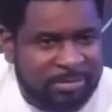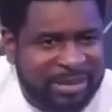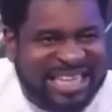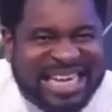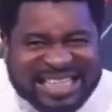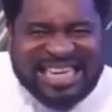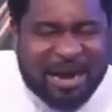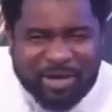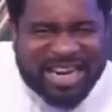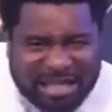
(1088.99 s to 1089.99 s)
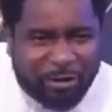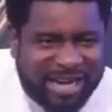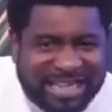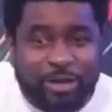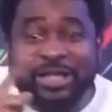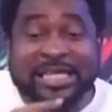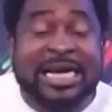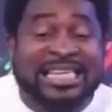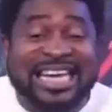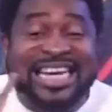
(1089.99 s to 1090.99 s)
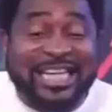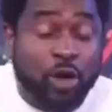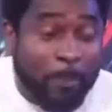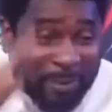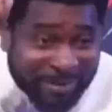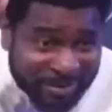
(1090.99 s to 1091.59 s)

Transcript: He said he hated her more than he loved her. He said, get up